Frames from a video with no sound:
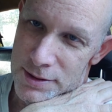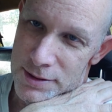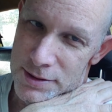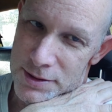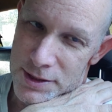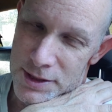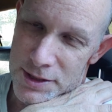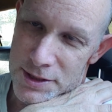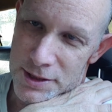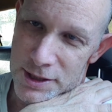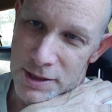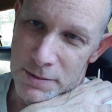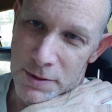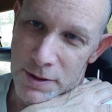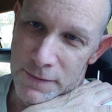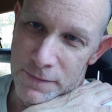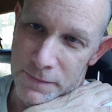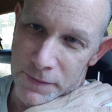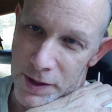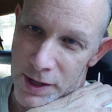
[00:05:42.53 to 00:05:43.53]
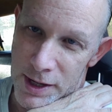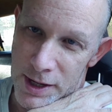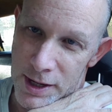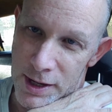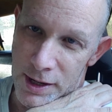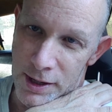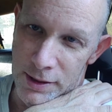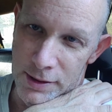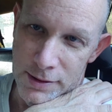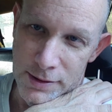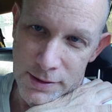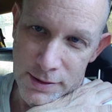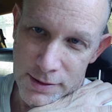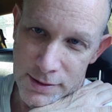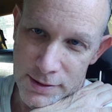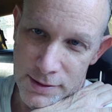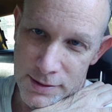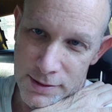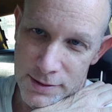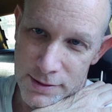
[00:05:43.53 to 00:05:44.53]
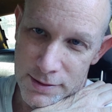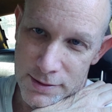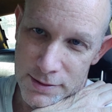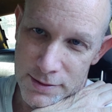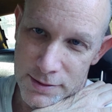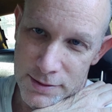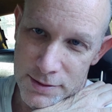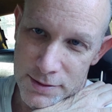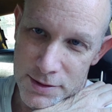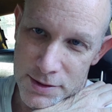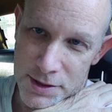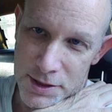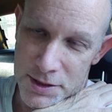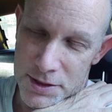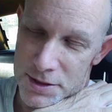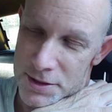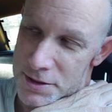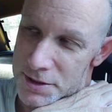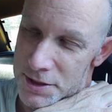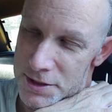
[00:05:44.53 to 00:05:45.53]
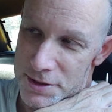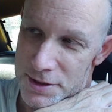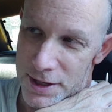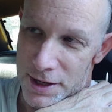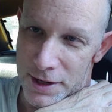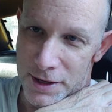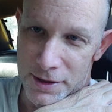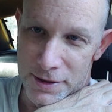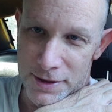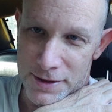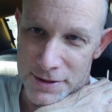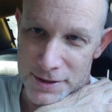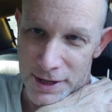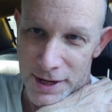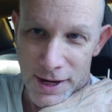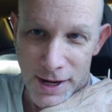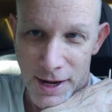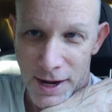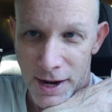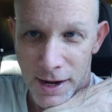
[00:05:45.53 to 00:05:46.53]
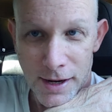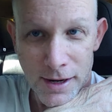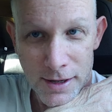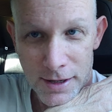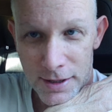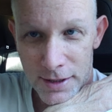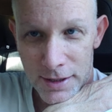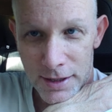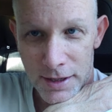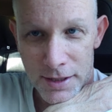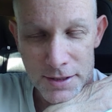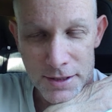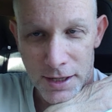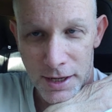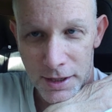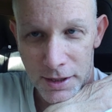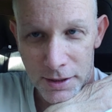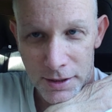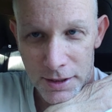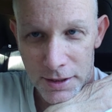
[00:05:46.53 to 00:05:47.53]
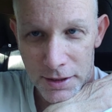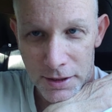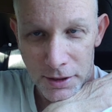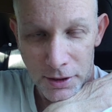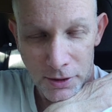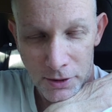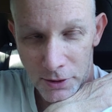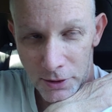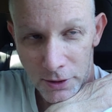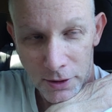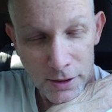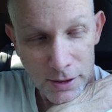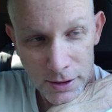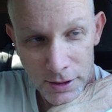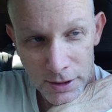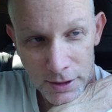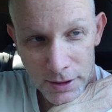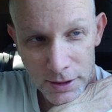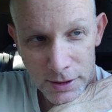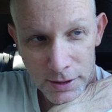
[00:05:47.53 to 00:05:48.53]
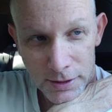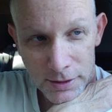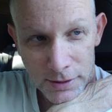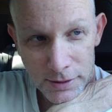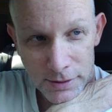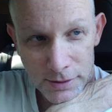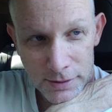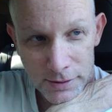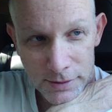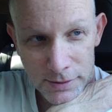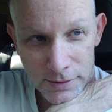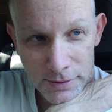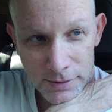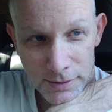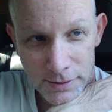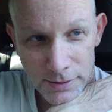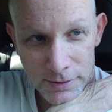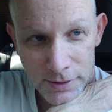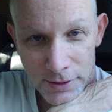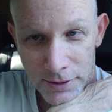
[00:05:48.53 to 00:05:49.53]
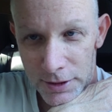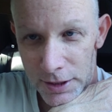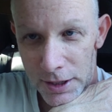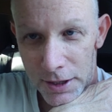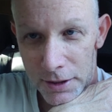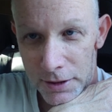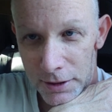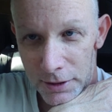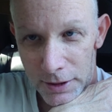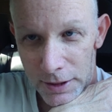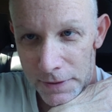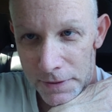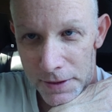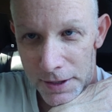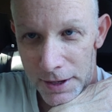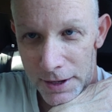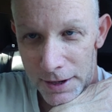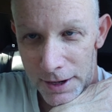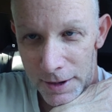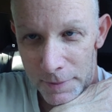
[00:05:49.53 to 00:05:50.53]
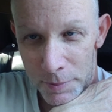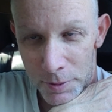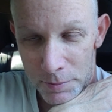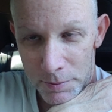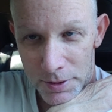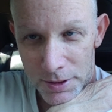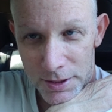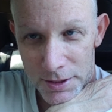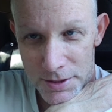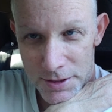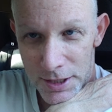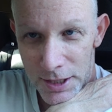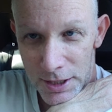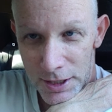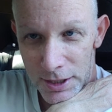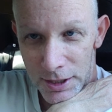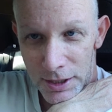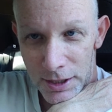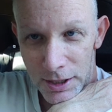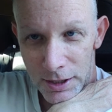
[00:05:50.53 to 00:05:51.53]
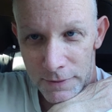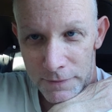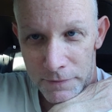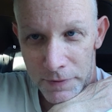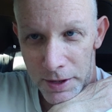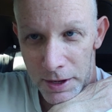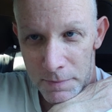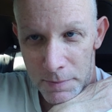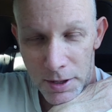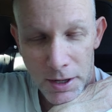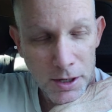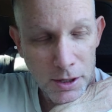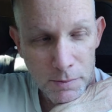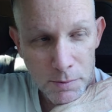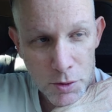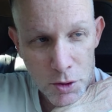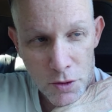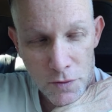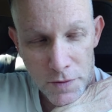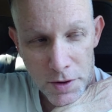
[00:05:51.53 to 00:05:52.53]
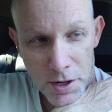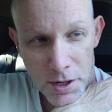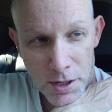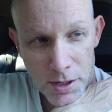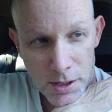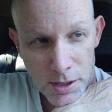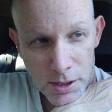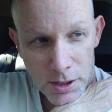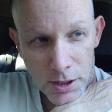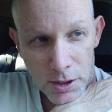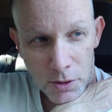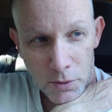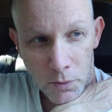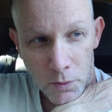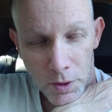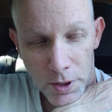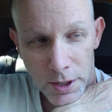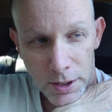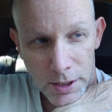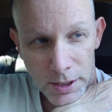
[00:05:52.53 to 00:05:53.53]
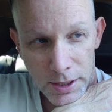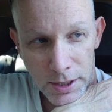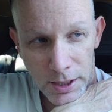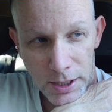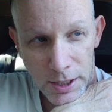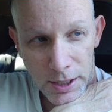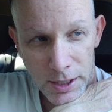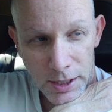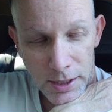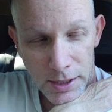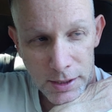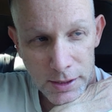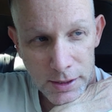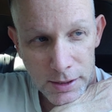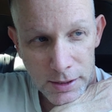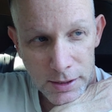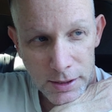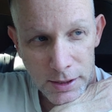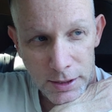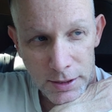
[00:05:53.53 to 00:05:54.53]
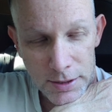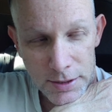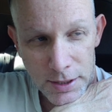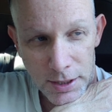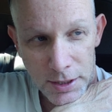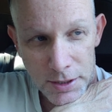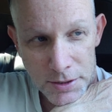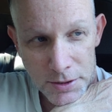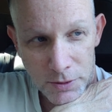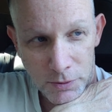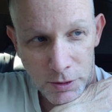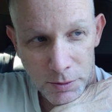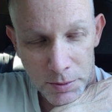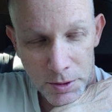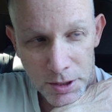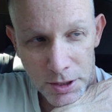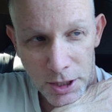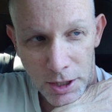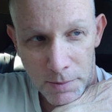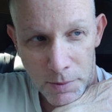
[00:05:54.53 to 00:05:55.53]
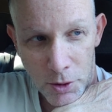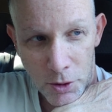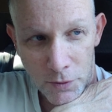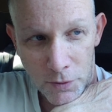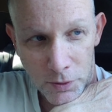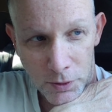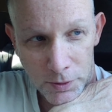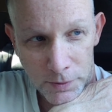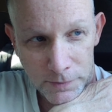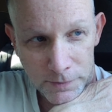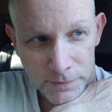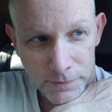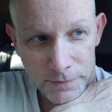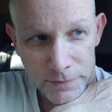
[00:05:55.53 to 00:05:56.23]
She's going to be fine. She's she's not going to die. He's not going to kill her. They're not going to let that happen because if they made a movie where a guy enticed a woman to come over